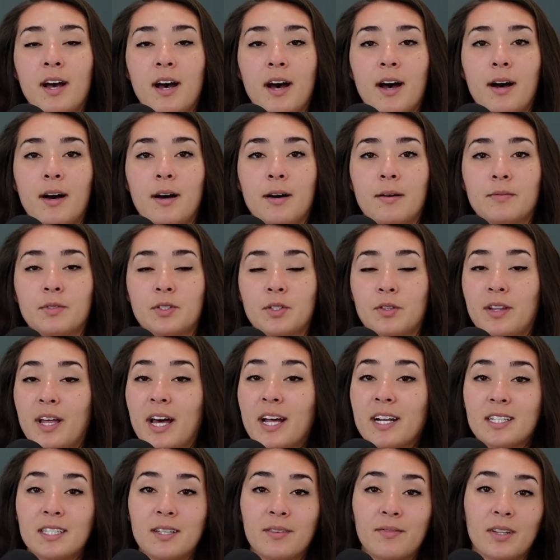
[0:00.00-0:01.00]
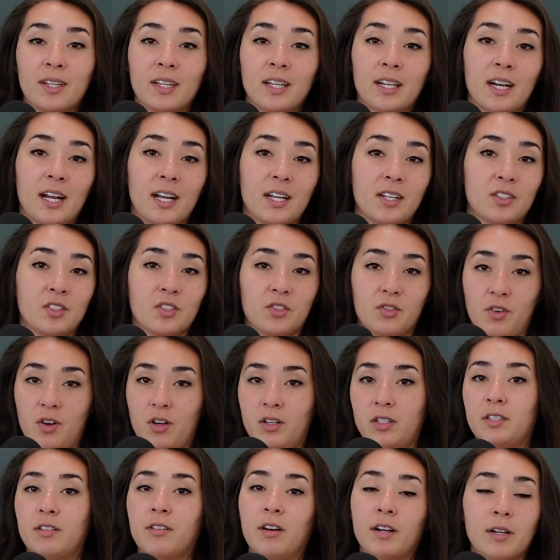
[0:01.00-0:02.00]
Um, so that is something that I
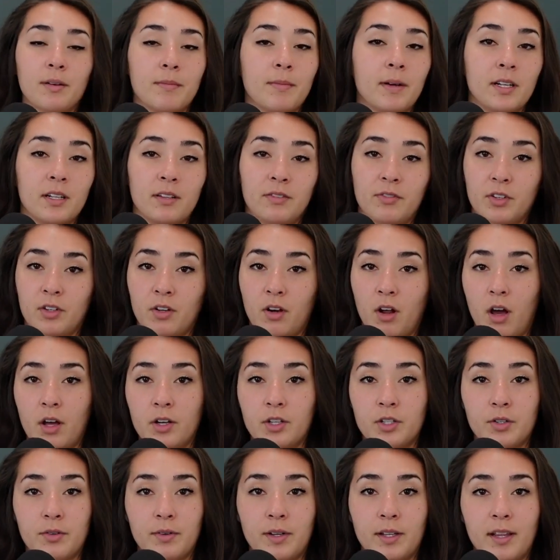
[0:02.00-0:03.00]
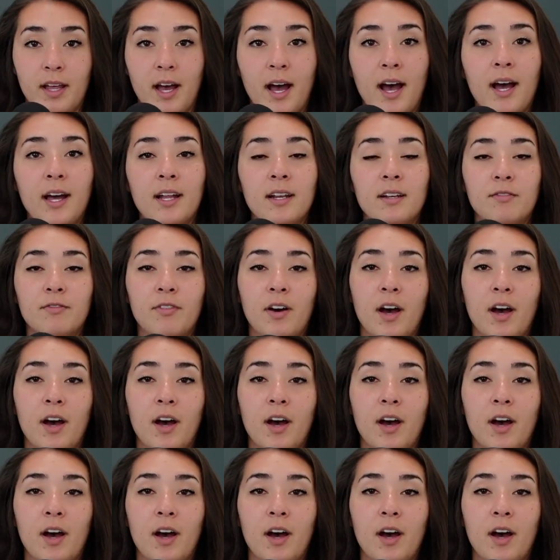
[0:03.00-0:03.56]
strongly recommend if you're not doing that.